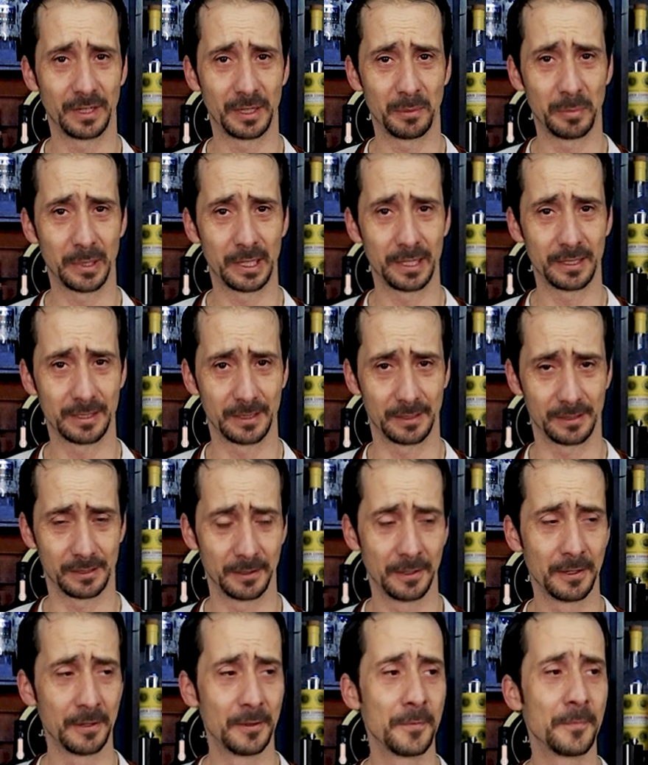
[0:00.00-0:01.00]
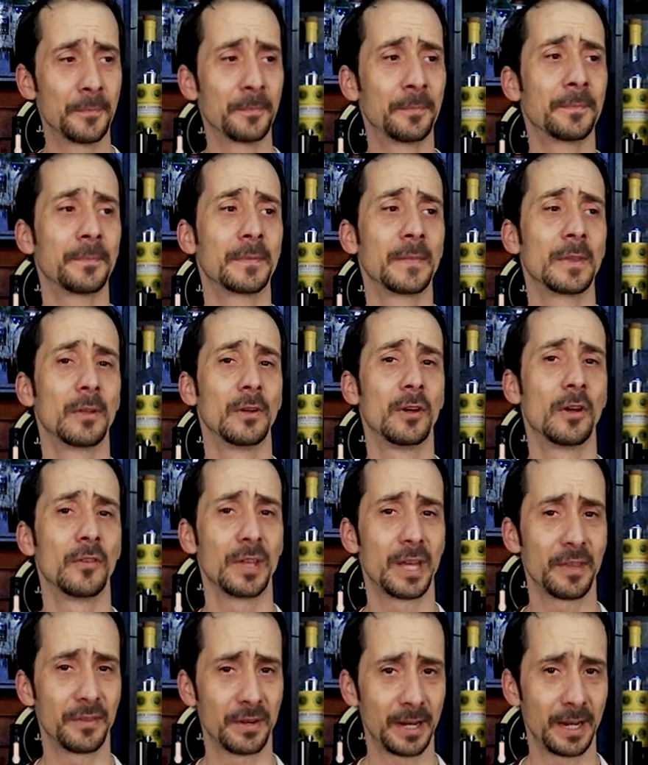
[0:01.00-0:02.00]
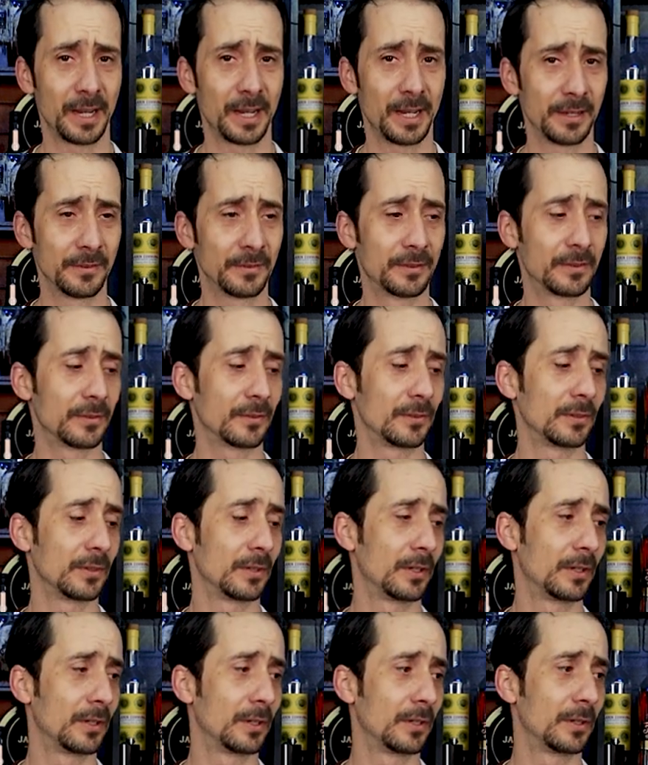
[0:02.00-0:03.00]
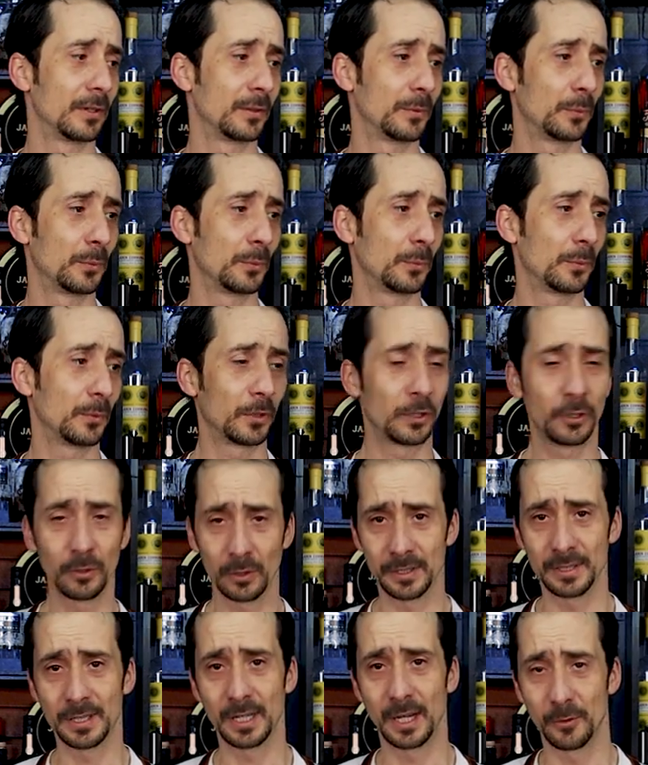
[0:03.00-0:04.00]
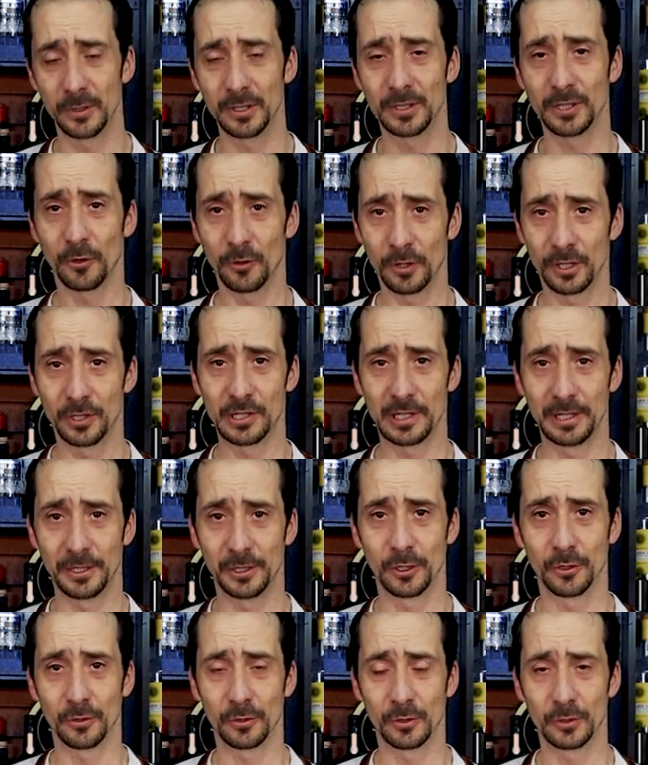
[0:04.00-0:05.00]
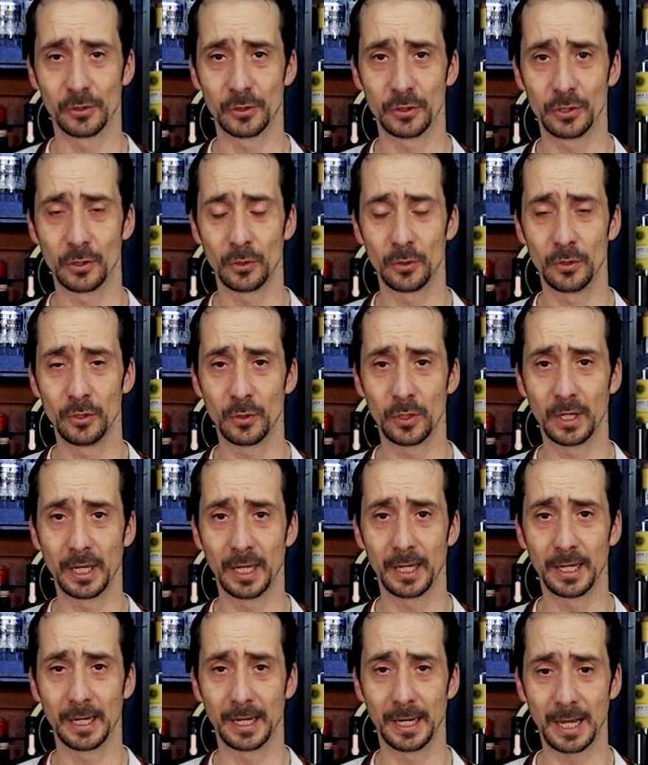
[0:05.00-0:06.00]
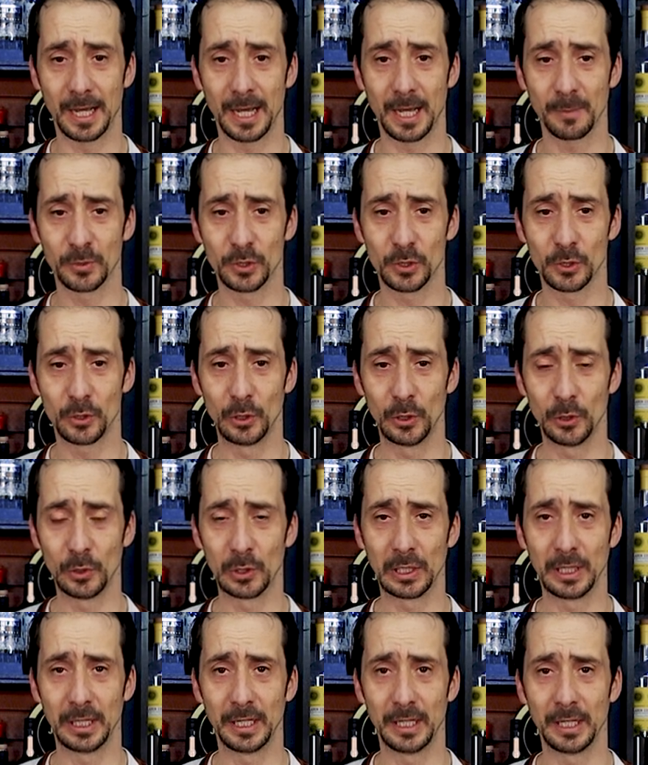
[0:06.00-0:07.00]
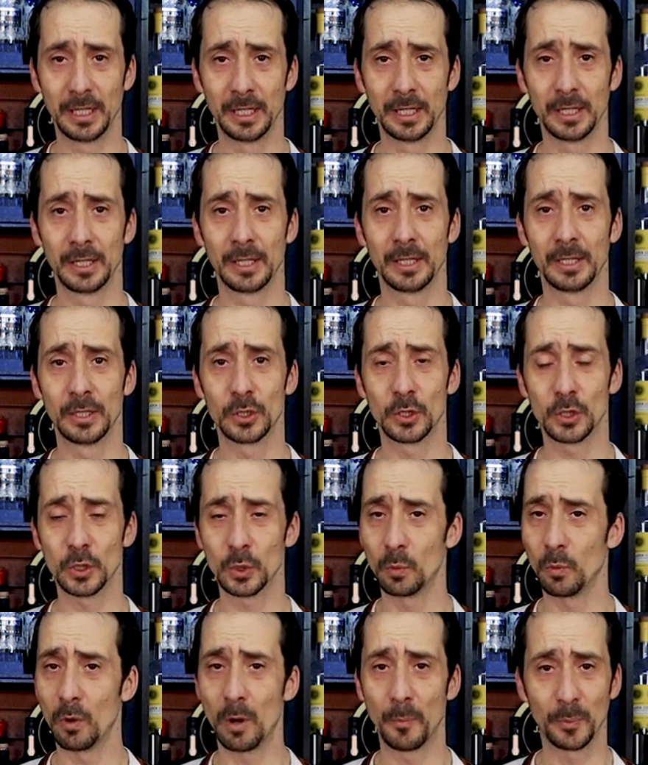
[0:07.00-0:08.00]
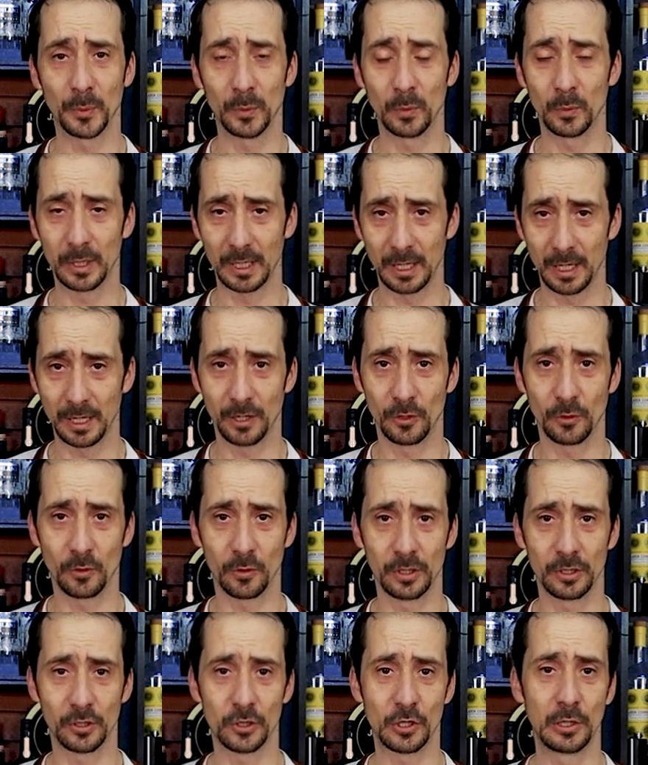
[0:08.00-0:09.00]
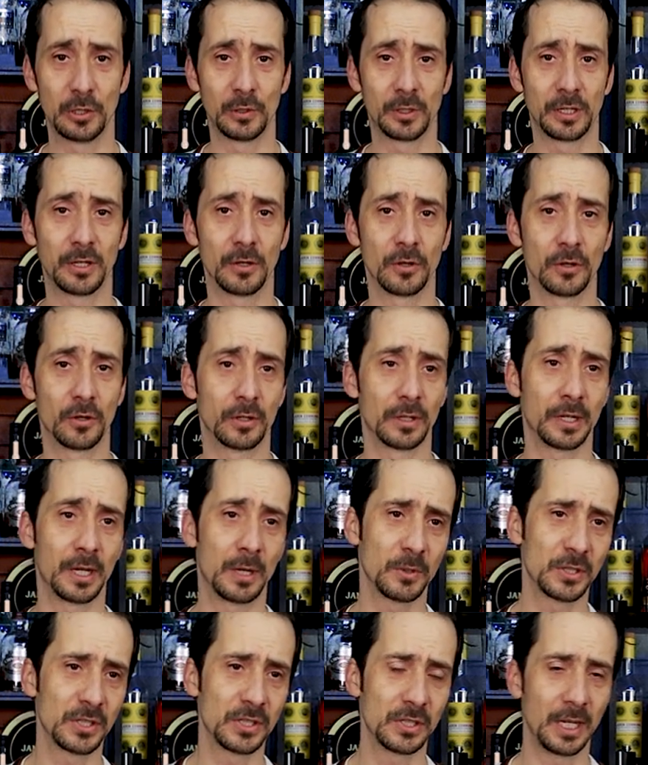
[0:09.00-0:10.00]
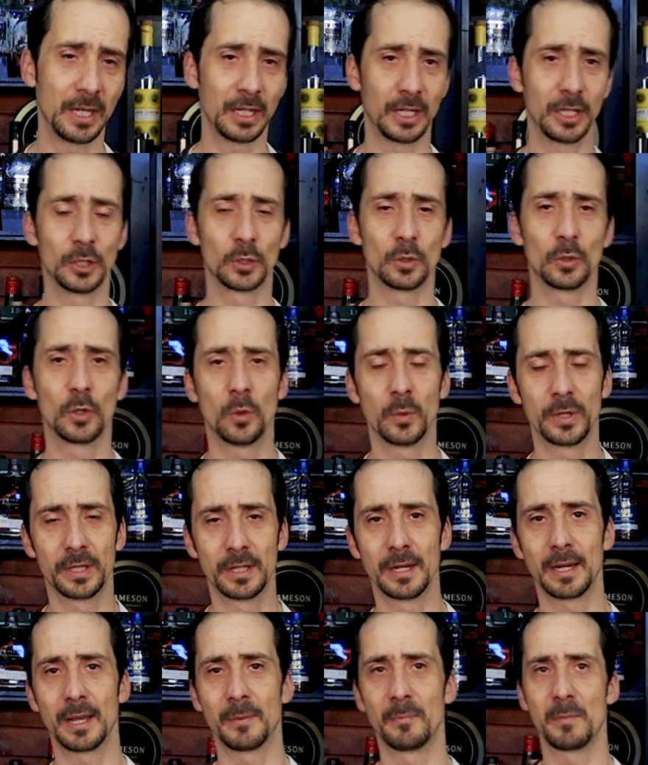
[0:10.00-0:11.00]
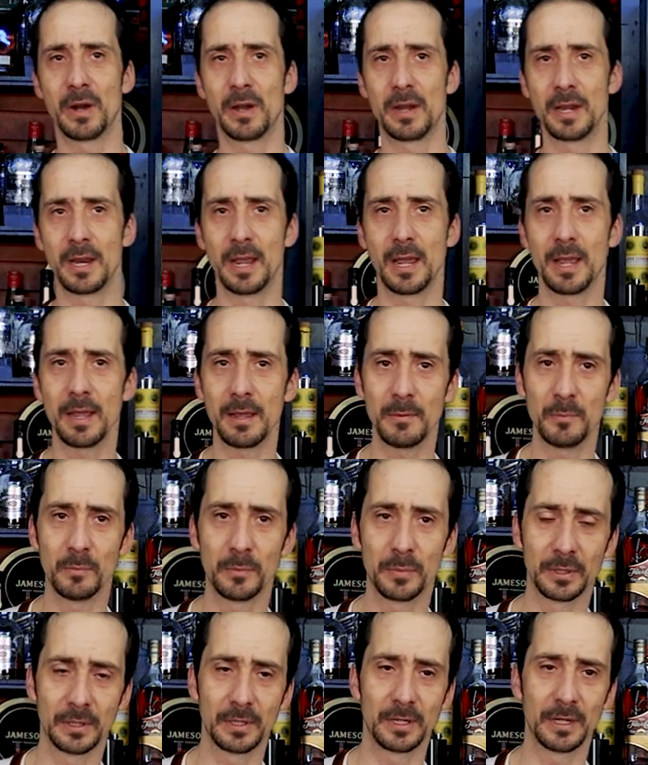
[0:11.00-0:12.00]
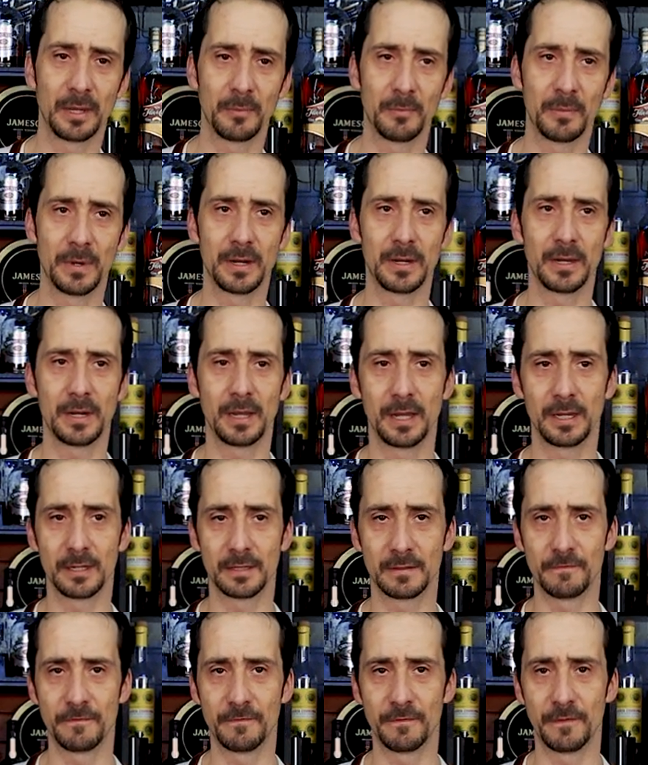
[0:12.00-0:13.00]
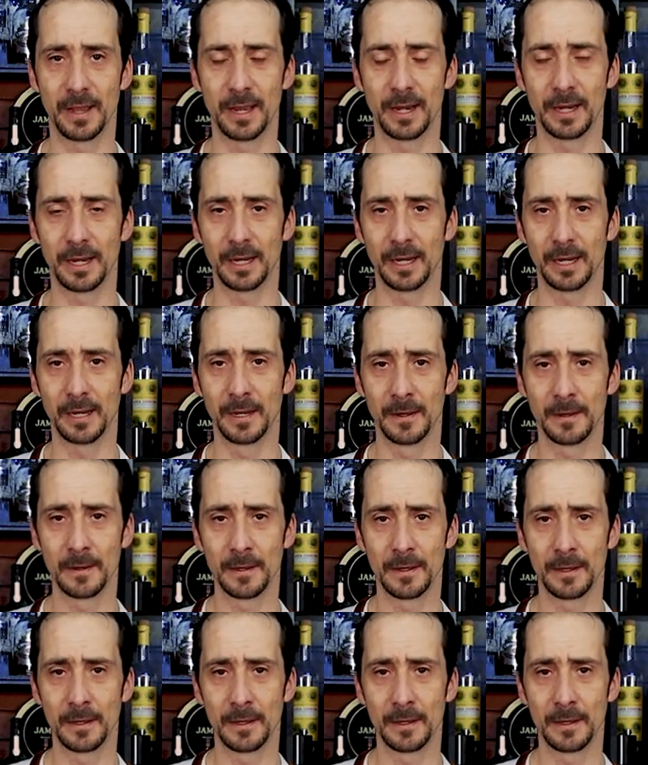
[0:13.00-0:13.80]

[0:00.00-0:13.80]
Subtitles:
very pleasant. On the other hand, Curacao, it's orange liqueur, so you can absolutely swap with any orange liqueur. I was thinking to go with Grand Marnier, but Grand Marnier is very